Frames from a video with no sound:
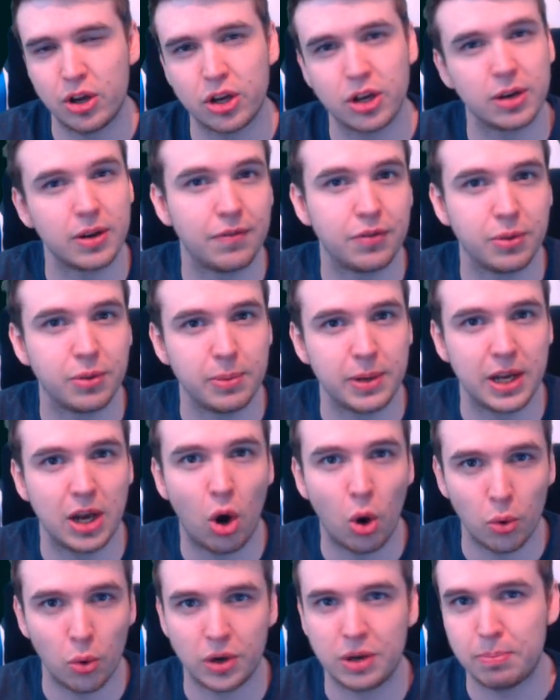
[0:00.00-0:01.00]
gonna have to be
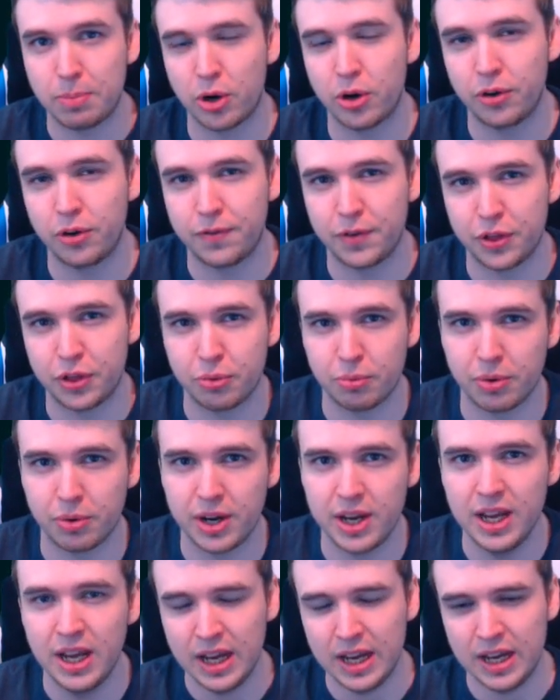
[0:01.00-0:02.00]
only burrowed for
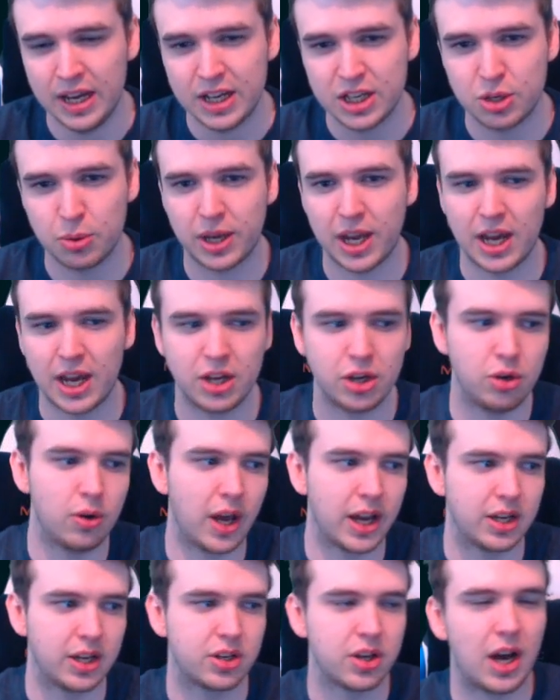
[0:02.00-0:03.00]
3. So again, you
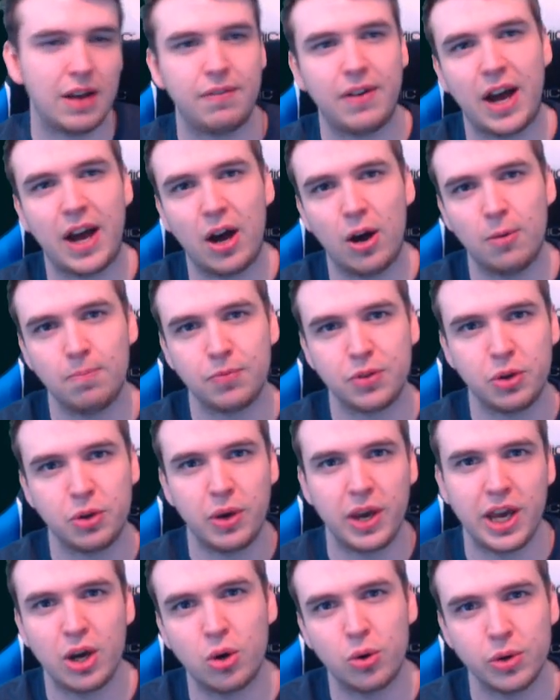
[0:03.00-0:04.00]
like dive out, you
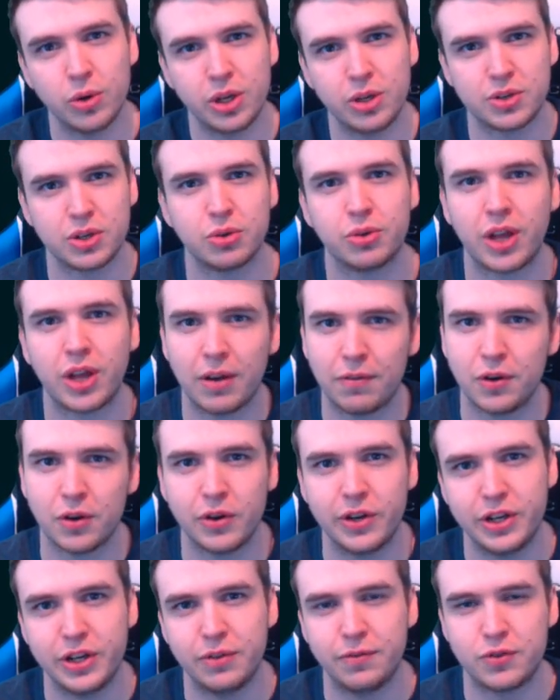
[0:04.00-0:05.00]
heal using all that
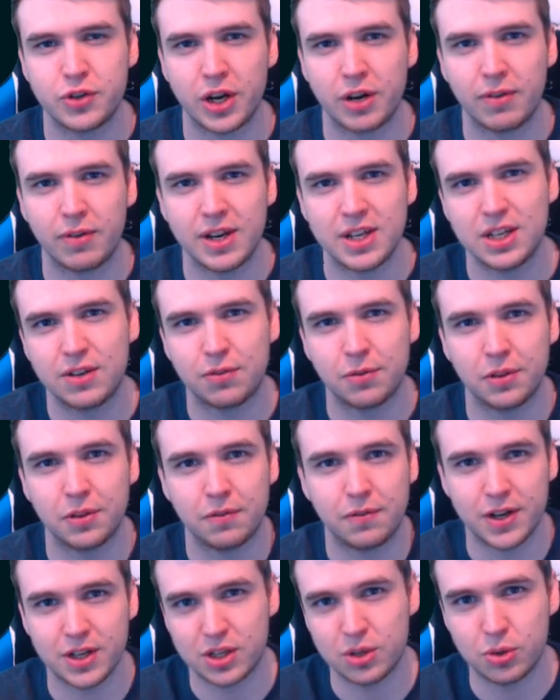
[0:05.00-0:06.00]
fury you've generated from the
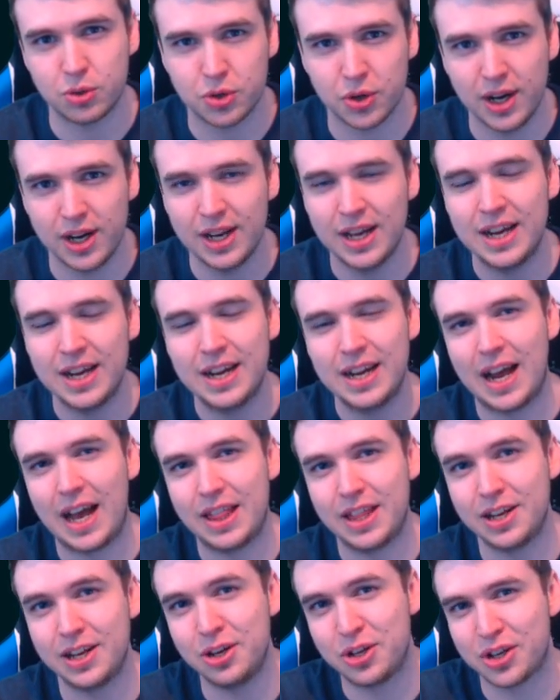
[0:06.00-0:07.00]
first little trade, and
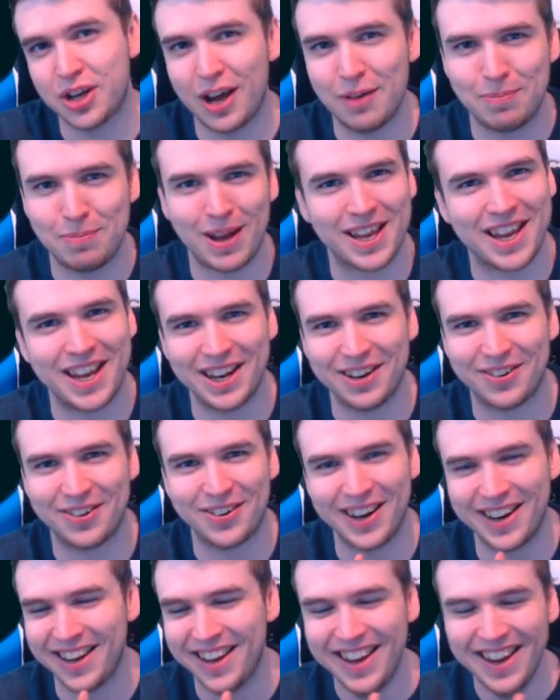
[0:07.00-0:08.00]
then you dive back in, right?